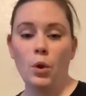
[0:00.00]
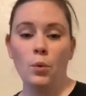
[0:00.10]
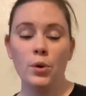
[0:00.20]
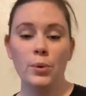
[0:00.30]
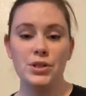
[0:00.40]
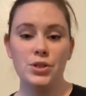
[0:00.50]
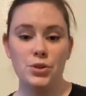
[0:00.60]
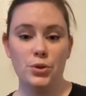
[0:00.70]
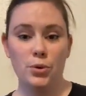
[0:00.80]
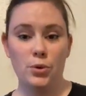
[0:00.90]
We're going to
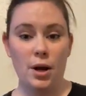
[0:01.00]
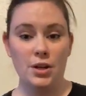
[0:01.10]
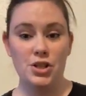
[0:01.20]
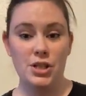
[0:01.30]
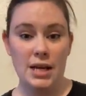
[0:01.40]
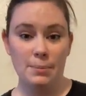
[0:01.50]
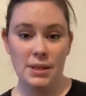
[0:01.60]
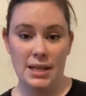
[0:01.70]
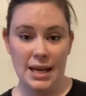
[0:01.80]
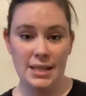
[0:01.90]
do crotch depth
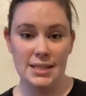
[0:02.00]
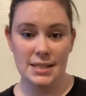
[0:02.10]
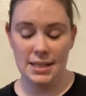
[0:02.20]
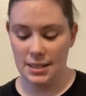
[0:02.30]
next.